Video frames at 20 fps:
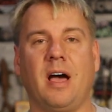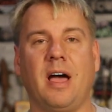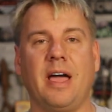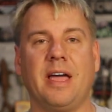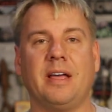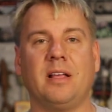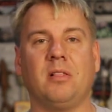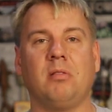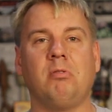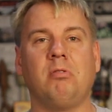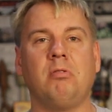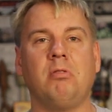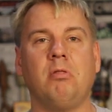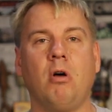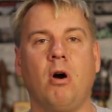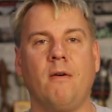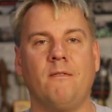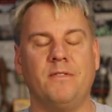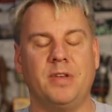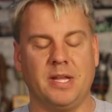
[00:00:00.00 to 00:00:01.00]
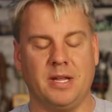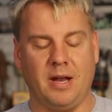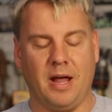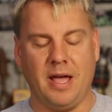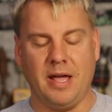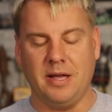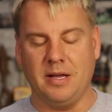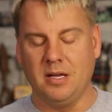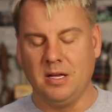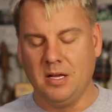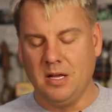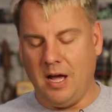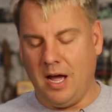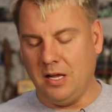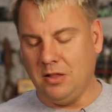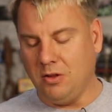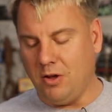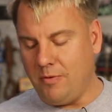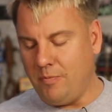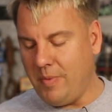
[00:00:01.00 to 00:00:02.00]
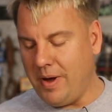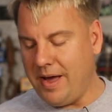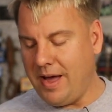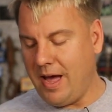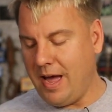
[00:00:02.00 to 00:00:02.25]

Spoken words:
I loved it. I love my